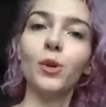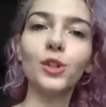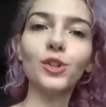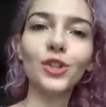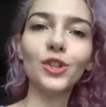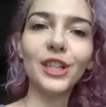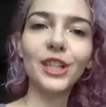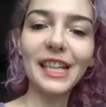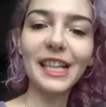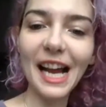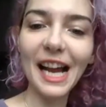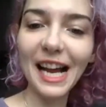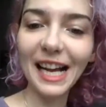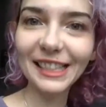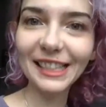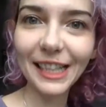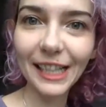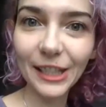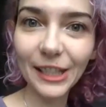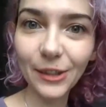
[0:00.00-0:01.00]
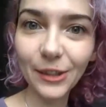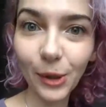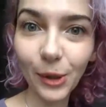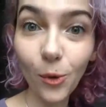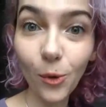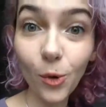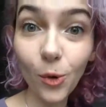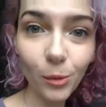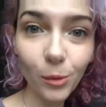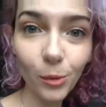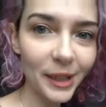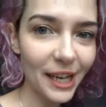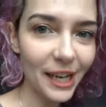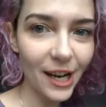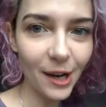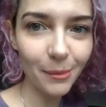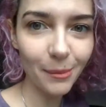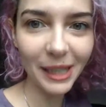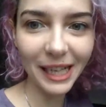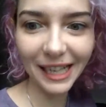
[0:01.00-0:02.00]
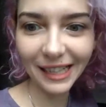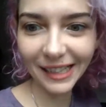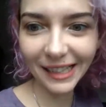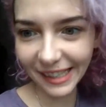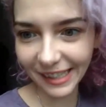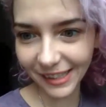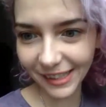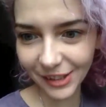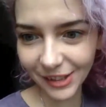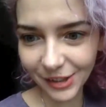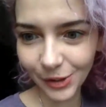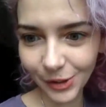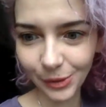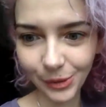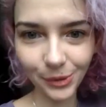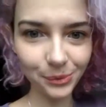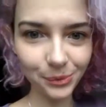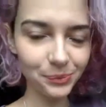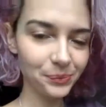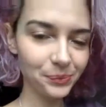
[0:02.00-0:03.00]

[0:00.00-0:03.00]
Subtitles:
watching and it will all become clear soon.